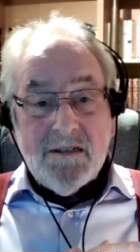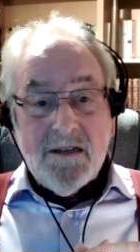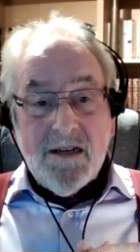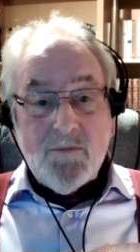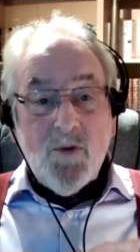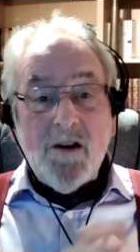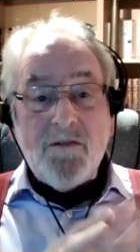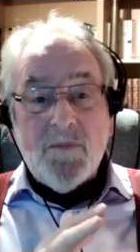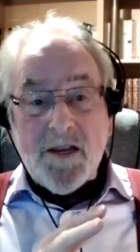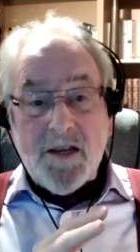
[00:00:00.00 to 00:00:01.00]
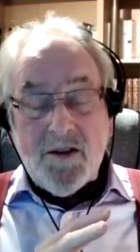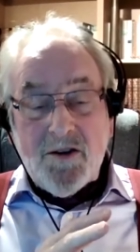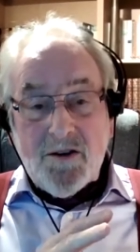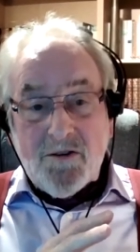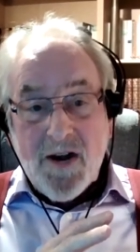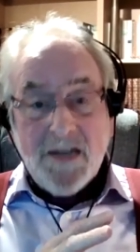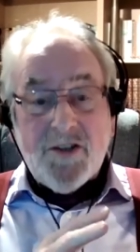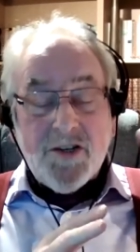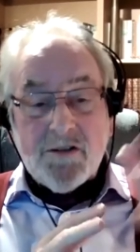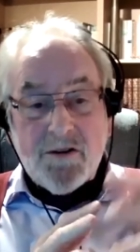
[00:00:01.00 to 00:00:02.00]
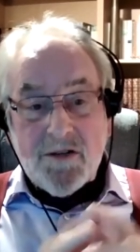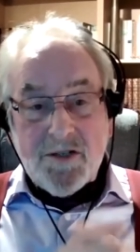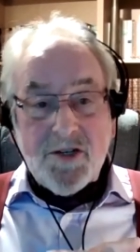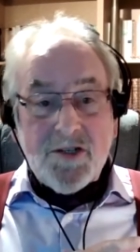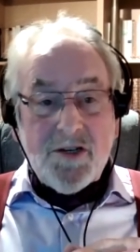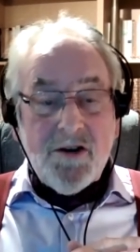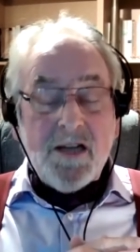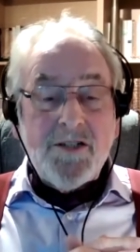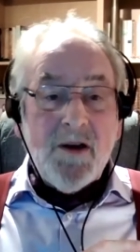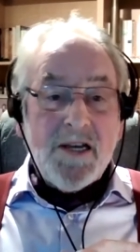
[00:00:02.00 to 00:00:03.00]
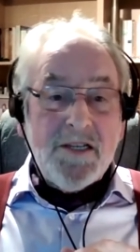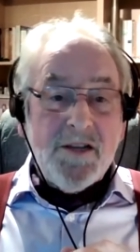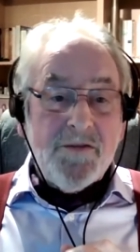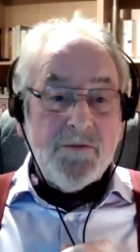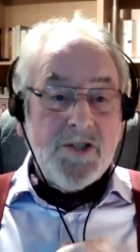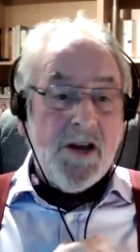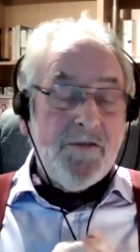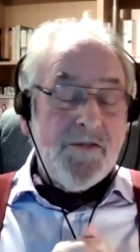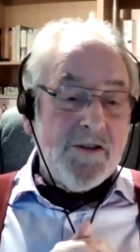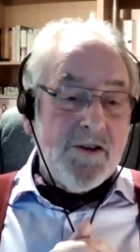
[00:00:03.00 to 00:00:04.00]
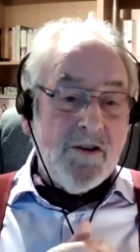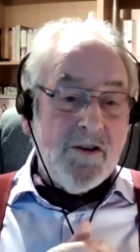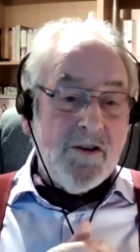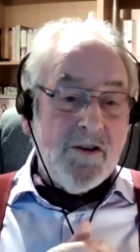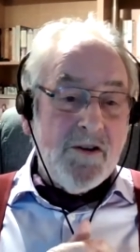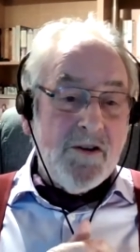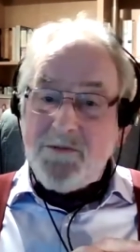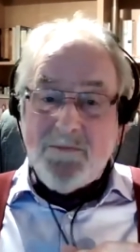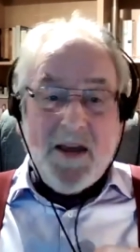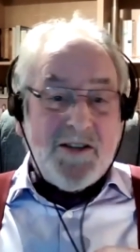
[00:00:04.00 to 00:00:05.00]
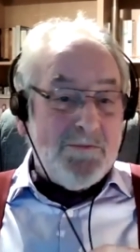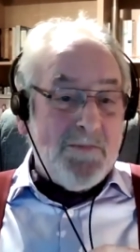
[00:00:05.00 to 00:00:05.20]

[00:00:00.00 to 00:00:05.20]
And one of my grandchildren has just graduated from Sheffield University, which makes